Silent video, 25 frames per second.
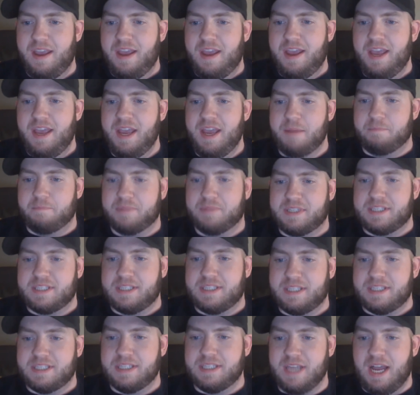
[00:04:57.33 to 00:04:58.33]

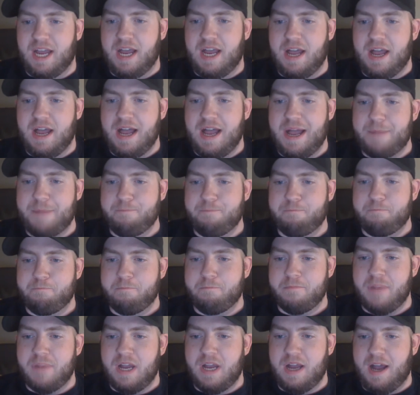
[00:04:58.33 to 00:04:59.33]
Hips,
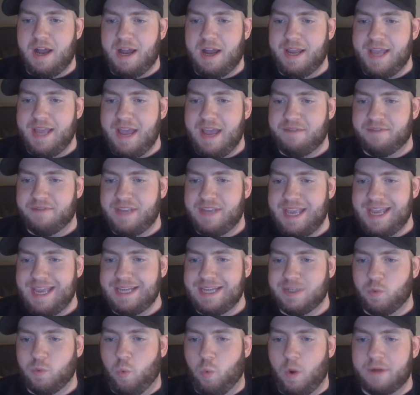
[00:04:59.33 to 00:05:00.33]
I have
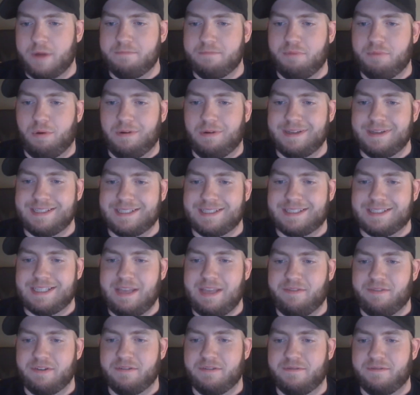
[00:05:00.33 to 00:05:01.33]
gained
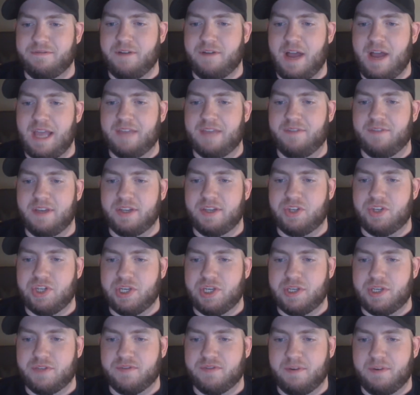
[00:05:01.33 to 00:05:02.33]
1.75
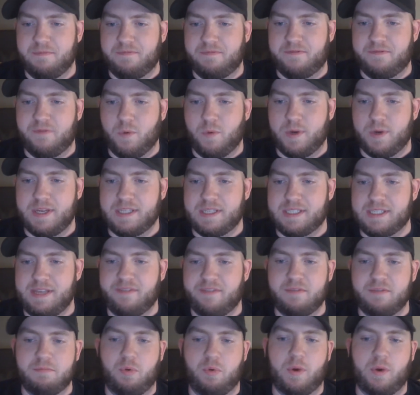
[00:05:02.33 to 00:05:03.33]
inches from
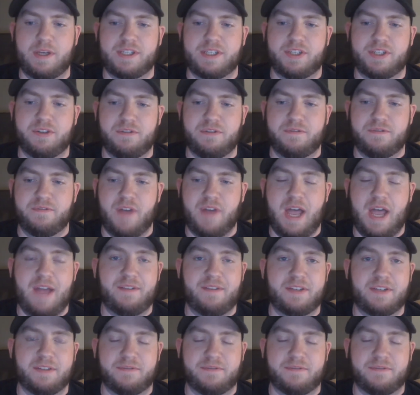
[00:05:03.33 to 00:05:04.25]
47.25 to